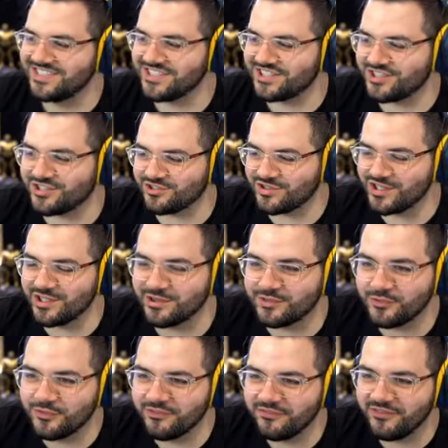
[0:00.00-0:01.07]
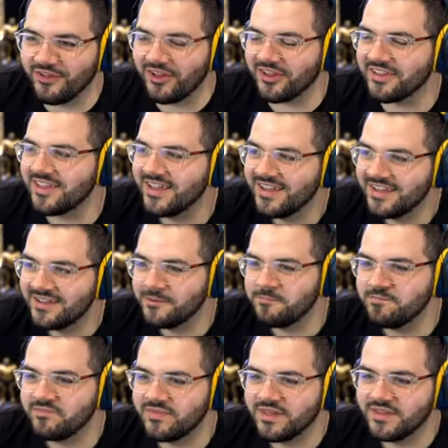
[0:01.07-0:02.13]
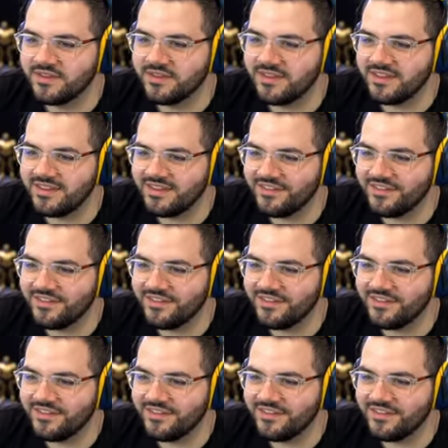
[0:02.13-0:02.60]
Just drill through the vault. Okay.